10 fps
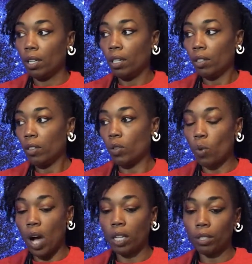
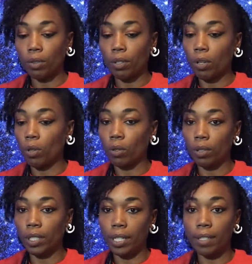swallowed the whole
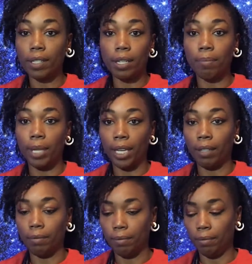Disney
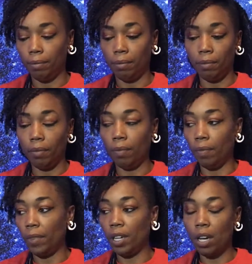bit
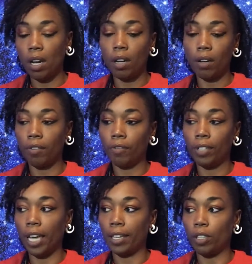of
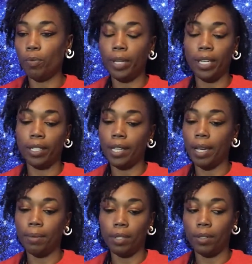like you being a
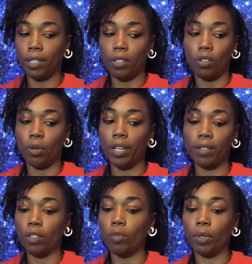damsel in
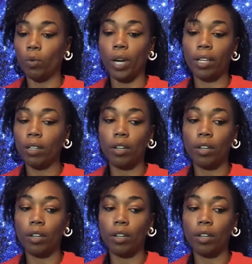distress, and you've been waiting on